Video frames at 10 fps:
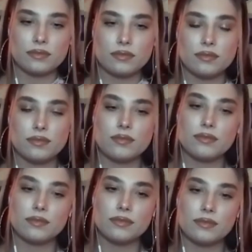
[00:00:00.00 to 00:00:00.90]

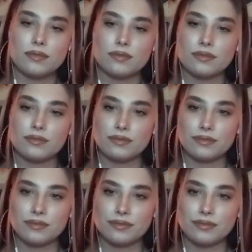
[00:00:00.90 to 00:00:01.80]

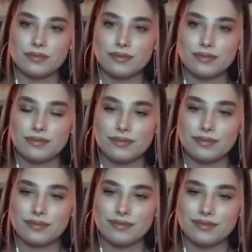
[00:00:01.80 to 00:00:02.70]

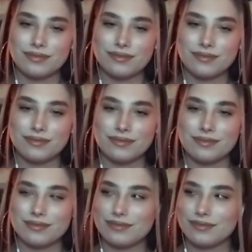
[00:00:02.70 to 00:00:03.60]

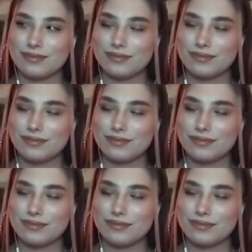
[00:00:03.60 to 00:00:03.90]
No words are spoken by the person on screen.